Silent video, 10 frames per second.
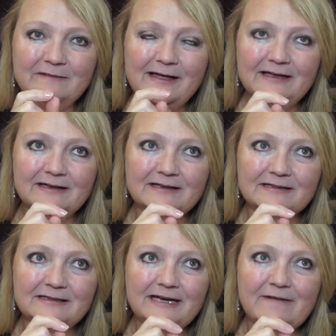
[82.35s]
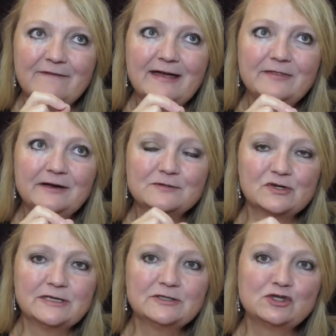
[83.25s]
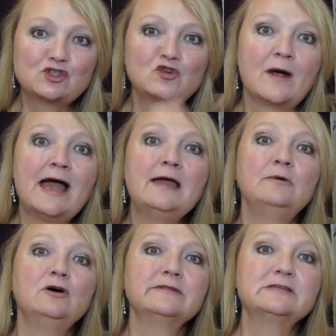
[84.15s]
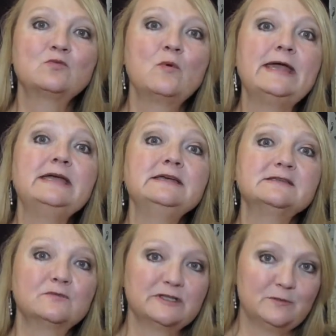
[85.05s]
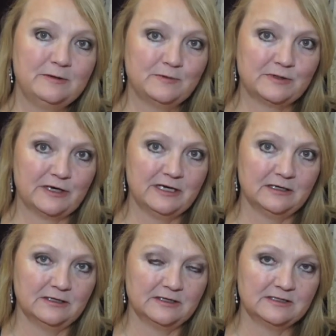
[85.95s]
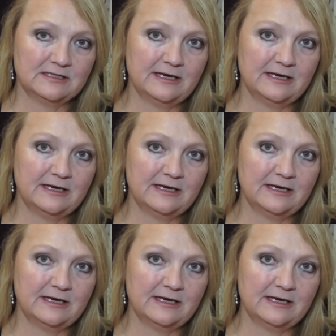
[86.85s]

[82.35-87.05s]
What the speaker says: like that I found that I was trying to describe all these ways in which people are healers,